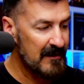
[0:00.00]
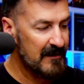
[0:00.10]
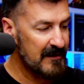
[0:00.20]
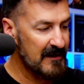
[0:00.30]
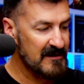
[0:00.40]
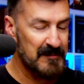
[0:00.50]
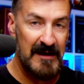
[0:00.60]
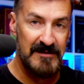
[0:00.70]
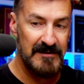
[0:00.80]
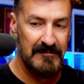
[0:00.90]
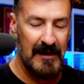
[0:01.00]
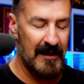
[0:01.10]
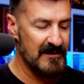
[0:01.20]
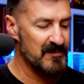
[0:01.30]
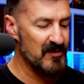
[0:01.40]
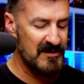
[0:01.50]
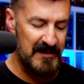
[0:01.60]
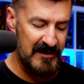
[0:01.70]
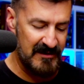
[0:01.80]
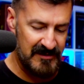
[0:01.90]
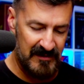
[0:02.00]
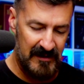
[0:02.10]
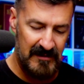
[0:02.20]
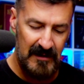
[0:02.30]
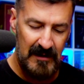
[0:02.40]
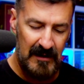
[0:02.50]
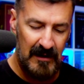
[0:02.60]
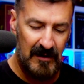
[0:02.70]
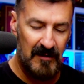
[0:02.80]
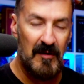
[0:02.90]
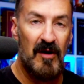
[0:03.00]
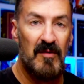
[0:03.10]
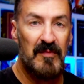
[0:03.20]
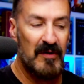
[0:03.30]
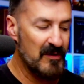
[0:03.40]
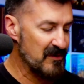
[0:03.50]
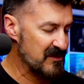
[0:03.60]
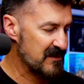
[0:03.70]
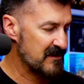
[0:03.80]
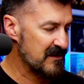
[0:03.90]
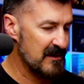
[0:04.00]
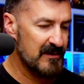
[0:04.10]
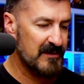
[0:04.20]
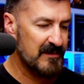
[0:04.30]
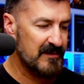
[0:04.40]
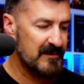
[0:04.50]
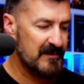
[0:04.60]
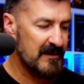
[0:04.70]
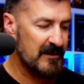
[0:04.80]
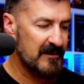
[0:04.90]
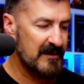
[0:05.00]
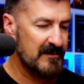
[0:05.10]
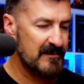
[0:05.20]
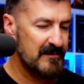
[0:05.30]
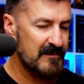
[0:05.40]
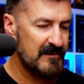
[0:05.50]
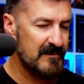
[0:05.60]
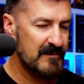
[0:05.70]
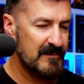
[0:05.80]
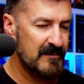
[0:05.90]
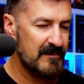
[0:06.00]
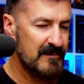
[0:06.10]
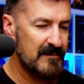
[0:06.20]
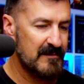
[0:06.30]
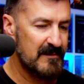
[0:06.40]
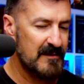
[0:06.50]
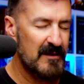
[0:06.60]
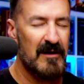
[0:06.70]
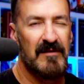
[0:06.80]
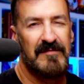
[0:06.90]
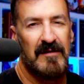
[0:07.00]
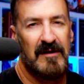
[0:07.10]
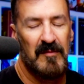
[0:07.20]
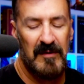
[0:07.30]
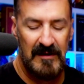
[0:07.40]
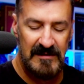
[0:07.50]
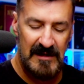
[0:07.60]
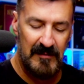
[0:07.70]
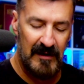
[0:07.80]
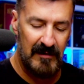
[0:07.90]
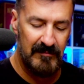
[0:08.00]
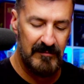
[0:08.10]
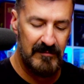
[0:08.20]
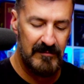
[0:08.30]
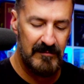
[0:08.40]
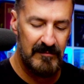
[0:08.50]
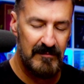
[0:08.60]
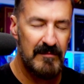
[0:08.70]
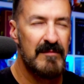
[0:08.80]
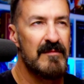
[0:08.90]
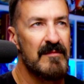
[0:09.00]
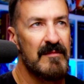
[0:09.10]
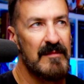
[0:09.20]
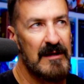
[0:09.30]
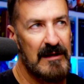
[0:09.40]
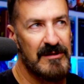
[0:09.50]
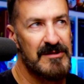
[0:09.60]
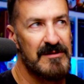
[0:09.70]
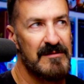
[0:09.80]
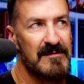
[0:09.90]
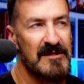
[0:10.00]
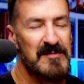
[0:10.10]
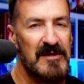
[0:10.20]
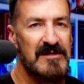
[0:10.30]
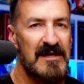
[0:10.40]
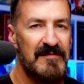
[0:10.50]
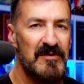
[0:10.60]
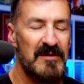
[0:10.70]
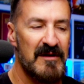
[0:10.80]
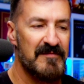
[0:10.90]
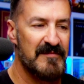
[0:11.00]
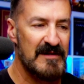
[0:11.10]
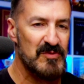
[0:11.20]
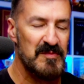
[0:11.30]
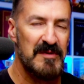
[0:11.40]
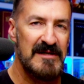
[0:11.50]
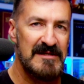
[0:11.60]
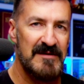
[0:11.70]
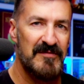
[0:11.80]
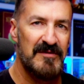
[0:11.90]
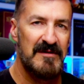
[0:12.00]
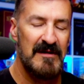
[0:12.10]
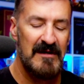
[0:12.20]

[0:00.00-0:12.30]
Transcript: expansion adds more spirits, right? All pros, so you're not going to feel like you're playing the same game ish. The spirits give you enough. This one plays different,